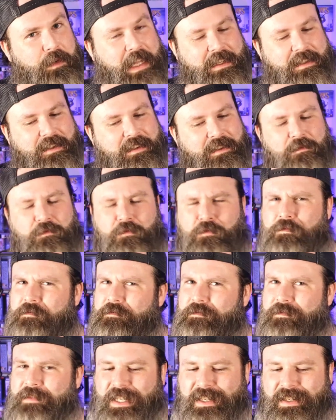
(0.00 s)
that's,
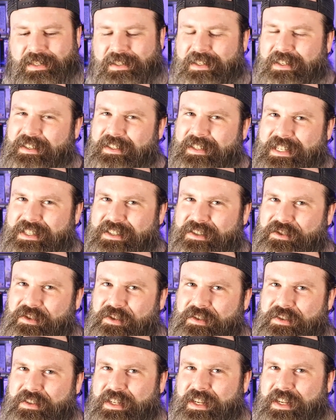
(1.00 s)
I don't know, that's
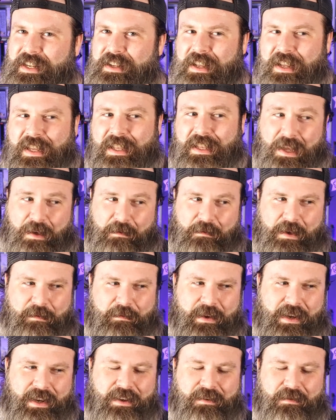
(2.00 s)
juicy. That might
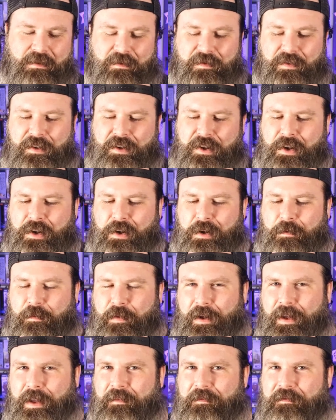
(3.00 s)
be a good one for you,
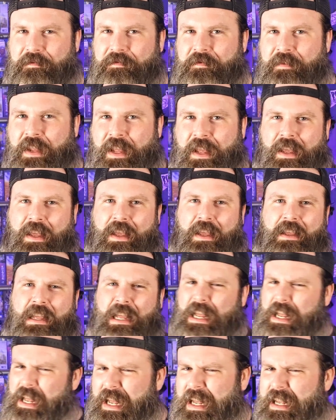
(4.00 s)
but
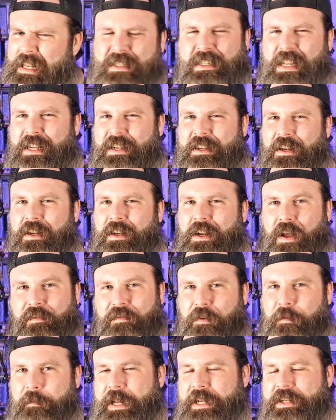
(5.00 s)
it's not good enough
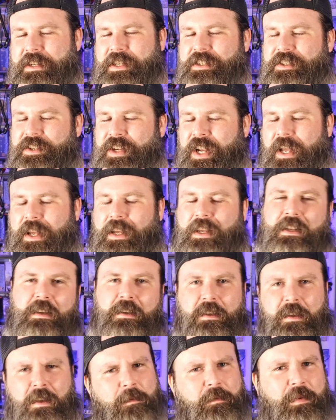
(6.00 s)
for me just yet. And
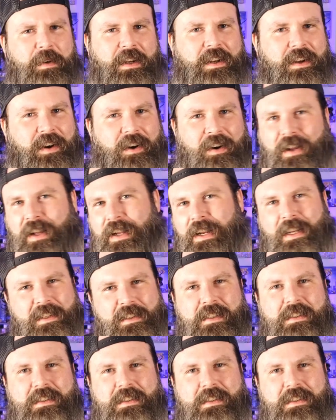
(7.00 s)
then they'll put a card on it and